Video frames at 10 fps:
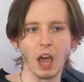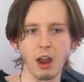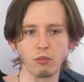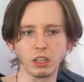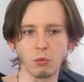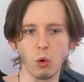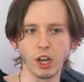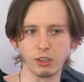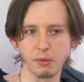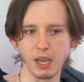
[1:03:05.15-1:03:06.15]
I really
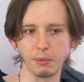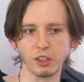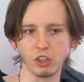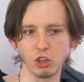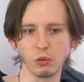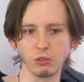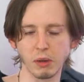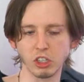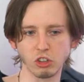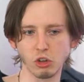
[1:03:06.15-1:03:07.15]
want to be able to do as
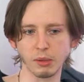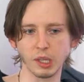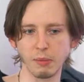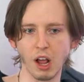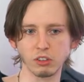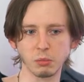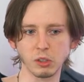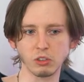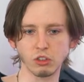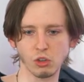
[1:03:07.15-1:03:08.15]
much as humanly
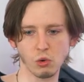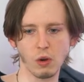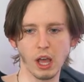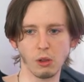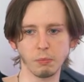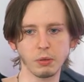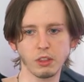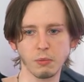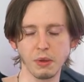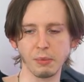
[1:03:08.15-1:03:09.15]
possible to help
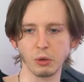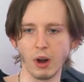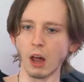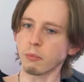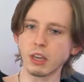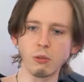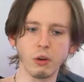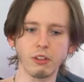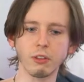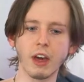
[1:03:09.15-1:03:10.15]
the people around me,
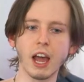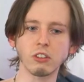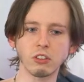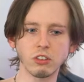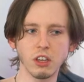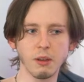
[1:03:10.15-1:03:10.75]
whether that's